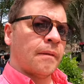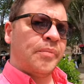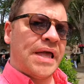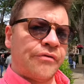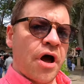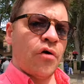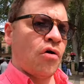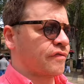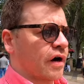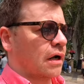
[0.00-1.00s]
being run
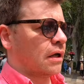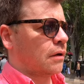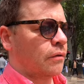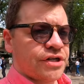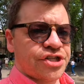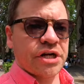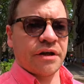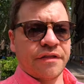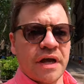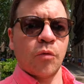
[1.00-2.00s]
over, which I
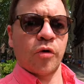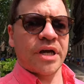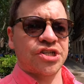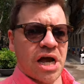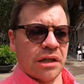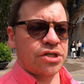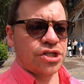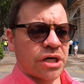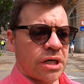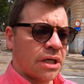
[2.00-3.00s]
think will be a
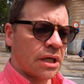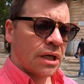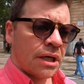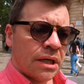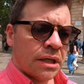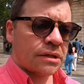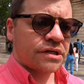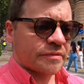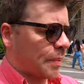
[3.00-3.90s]
challenge. Just